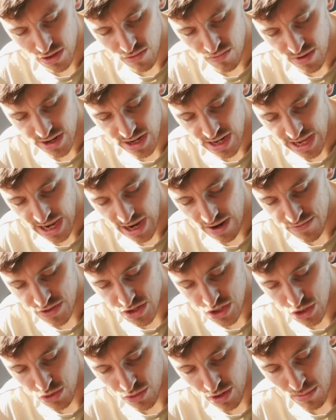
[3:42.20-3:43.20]
you really have to
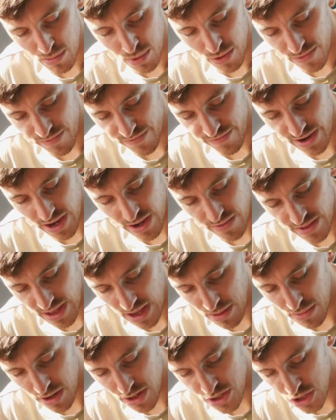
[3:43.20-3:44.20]
scrimp on flavour
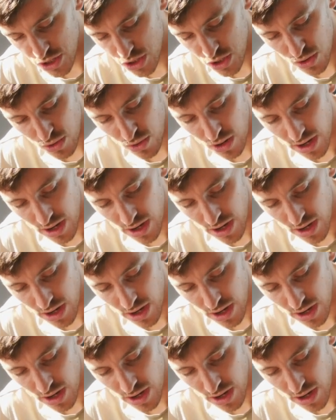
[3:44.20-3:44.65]
that much at all.